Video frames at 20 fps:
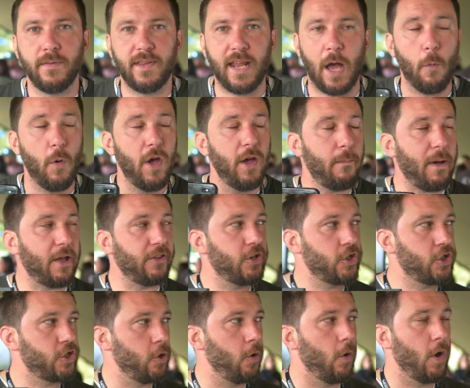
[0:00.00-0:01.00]
Now, we're about to
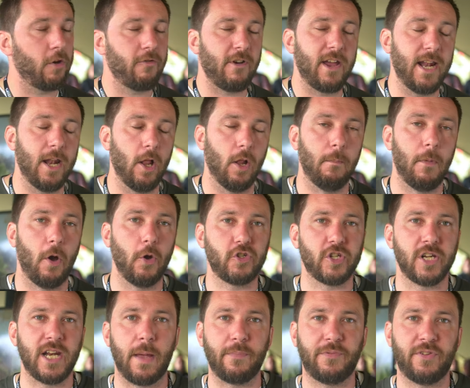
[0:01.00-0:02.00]
shoot a great little
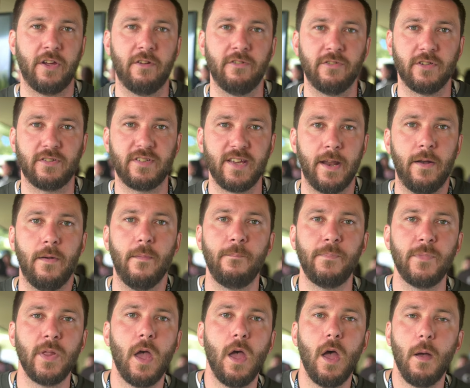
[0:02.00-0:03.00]
motion lapse here in the tent,
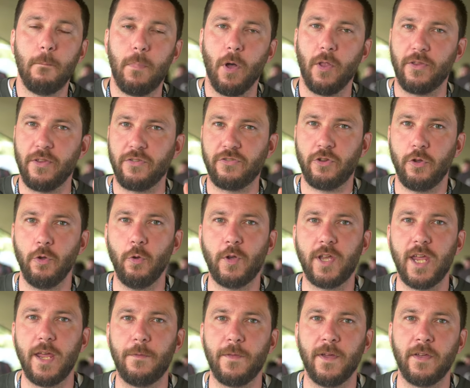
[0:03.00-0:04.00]
but there's two
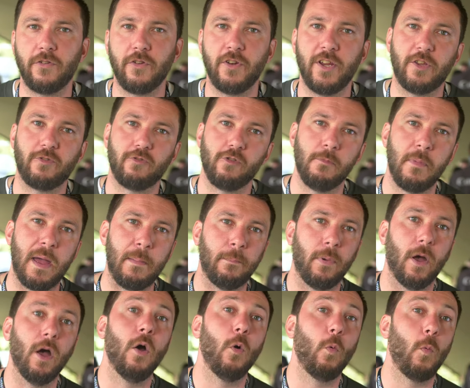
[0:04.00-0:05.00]
key things you need to
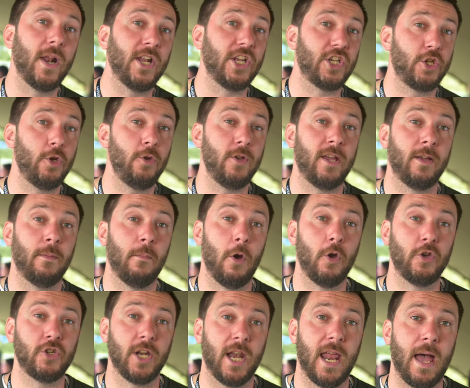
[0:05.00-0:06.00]
remember when shooting a
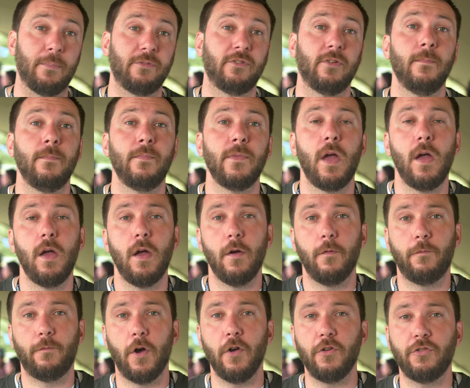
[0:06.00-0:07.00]
motion lapse.
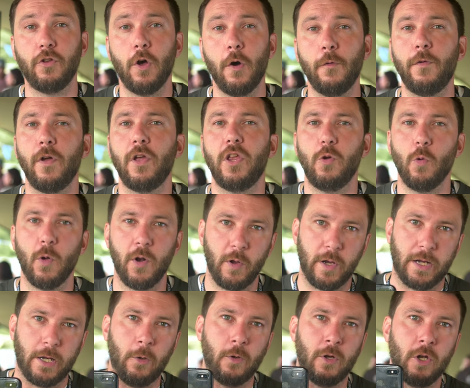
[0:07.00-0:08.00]
First off, you want to
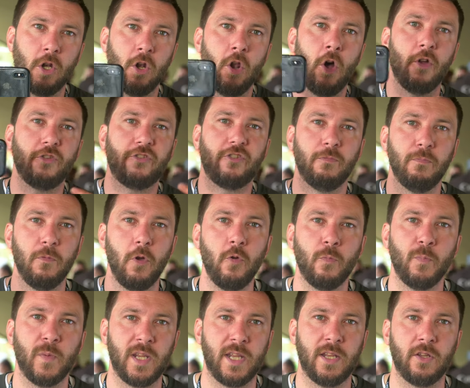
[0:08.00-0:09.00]
include lots of
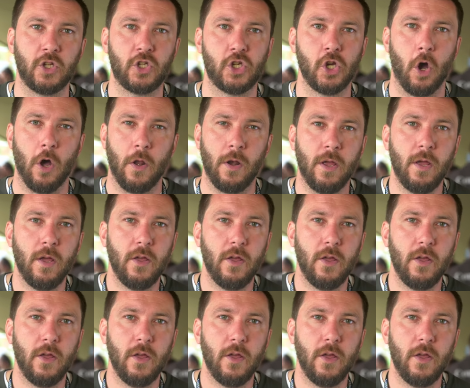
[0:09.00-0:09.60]
movement in the shot.